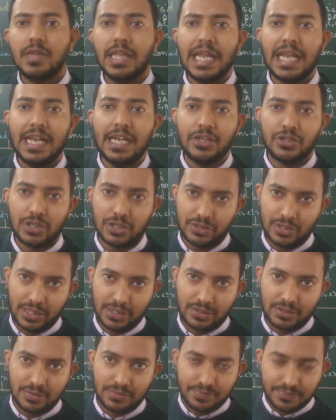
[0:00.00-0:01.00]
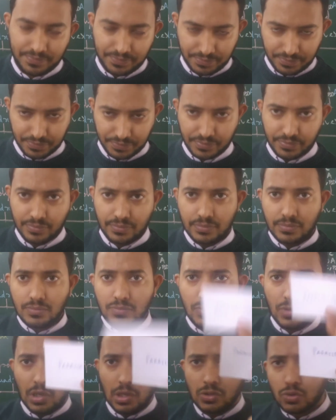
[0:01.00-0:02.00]
intersect.
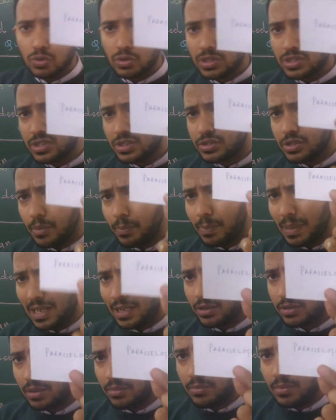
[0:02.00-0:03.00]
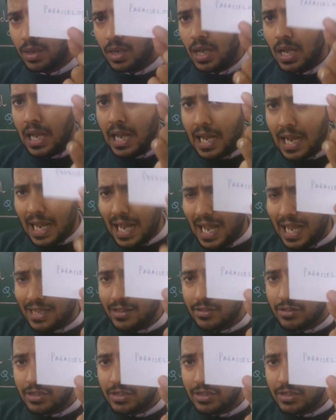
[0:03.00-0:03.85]
So this is a parallelogram, and